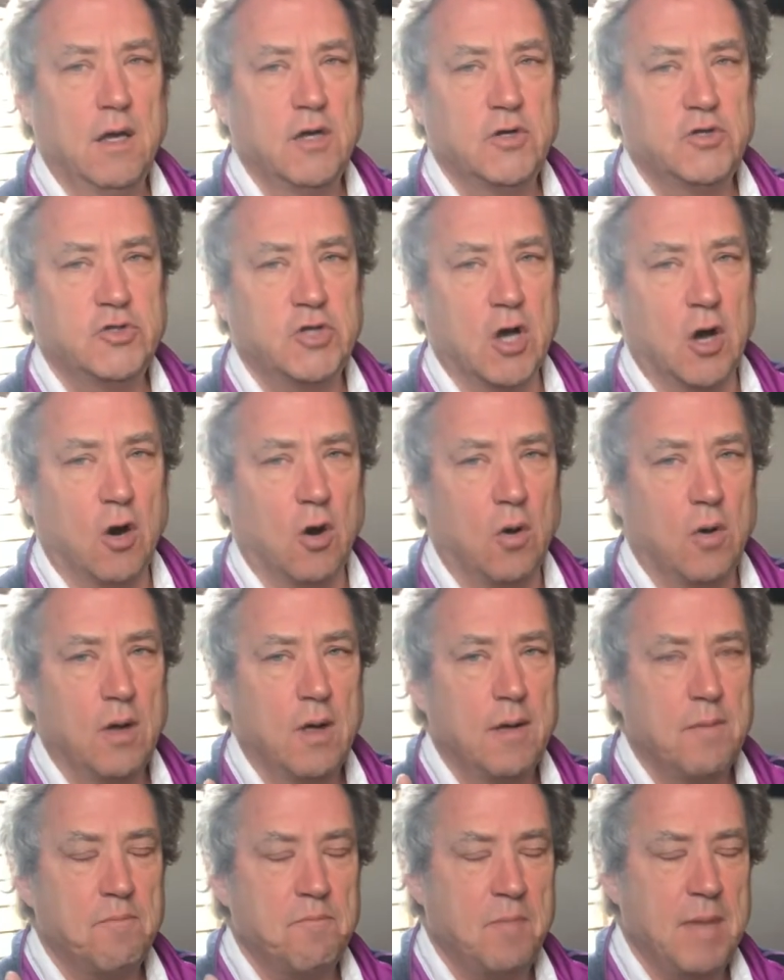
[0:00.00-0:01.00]
So
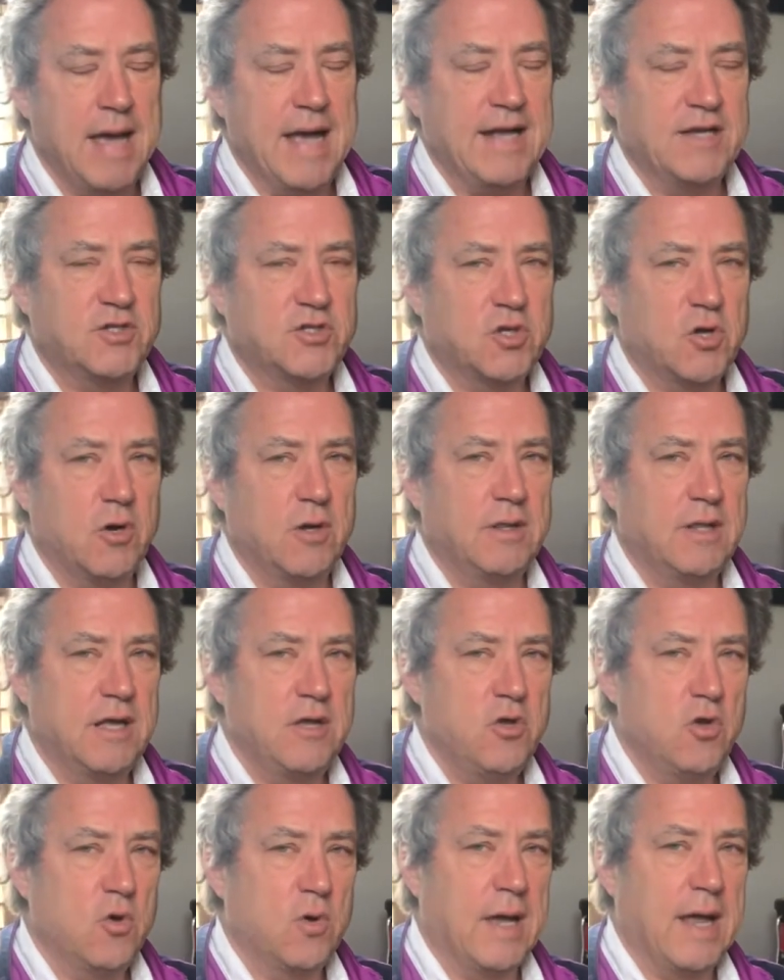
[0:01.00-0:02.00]
make certain that
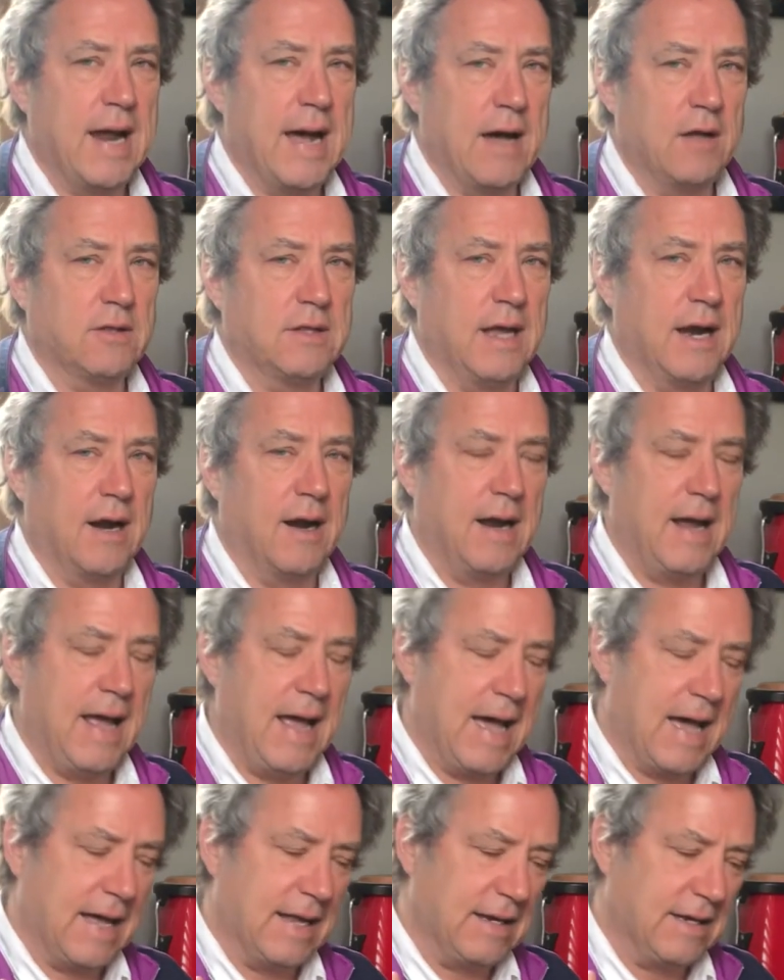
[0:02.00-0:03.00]
you get out there
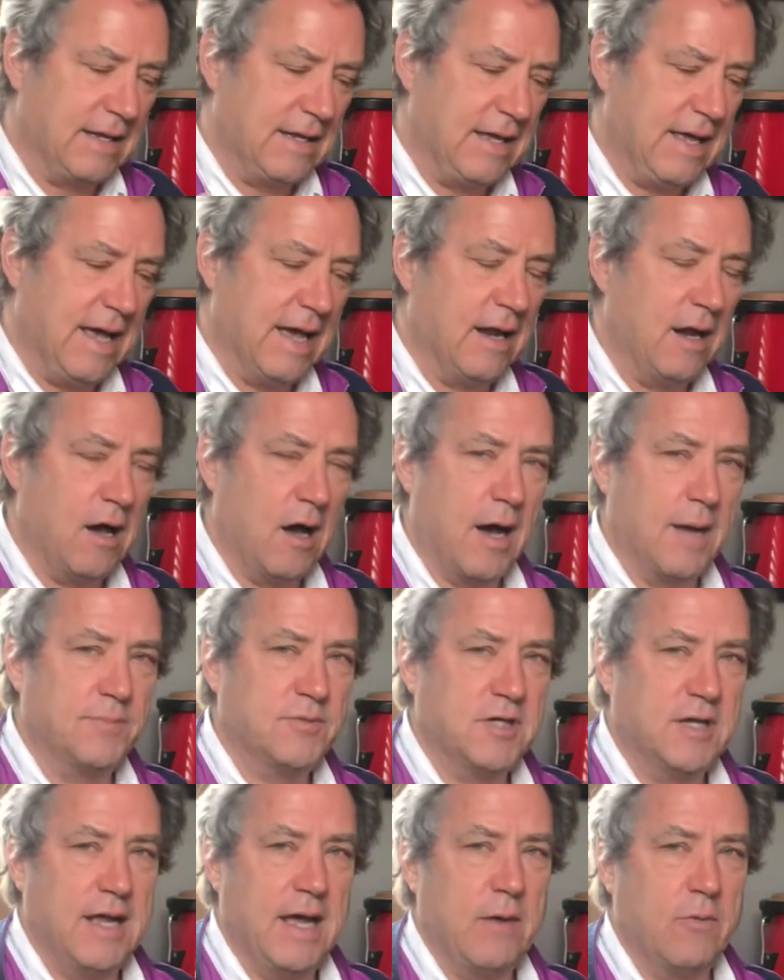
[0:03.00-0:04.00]
and get up
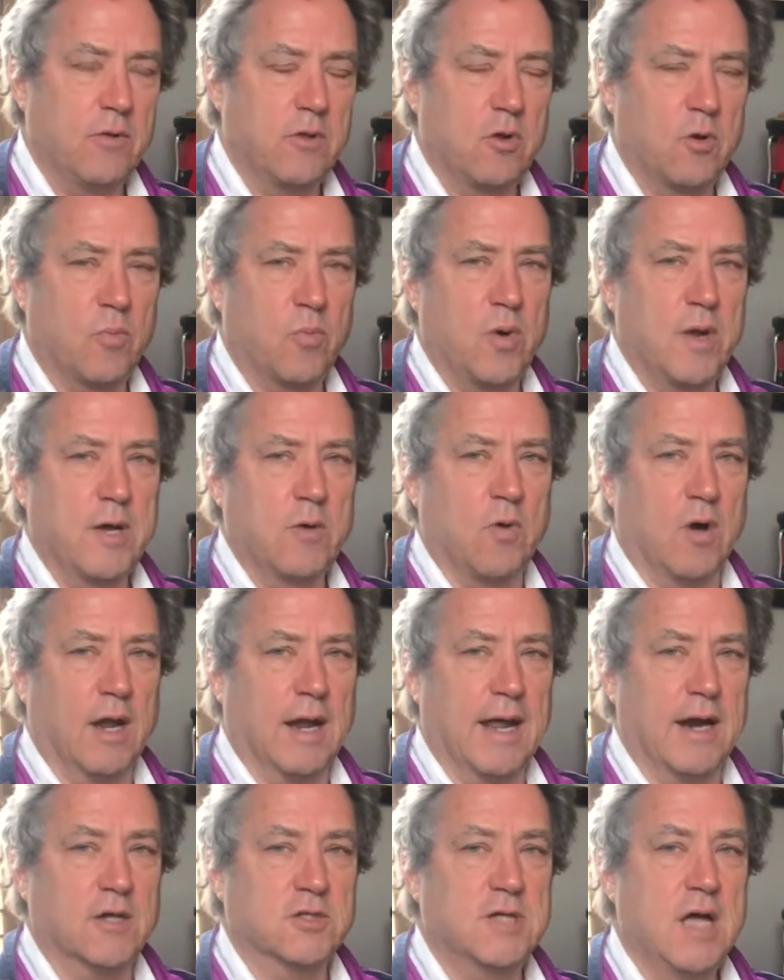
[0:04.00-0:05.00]
to date with your pre-qual
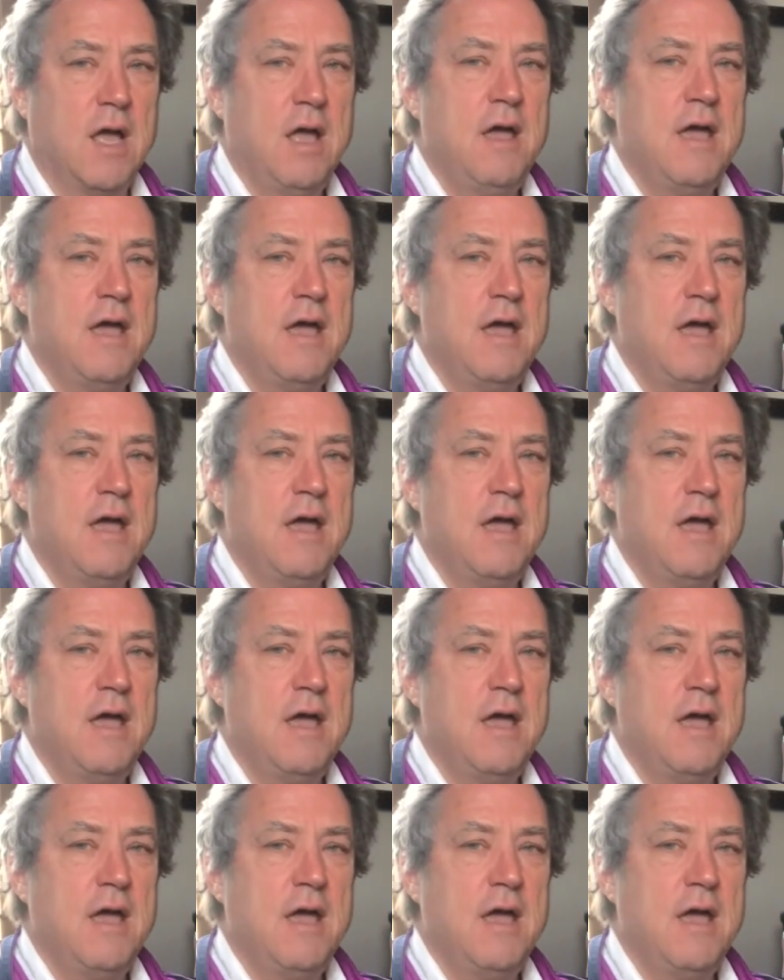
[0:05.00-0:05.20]
letters.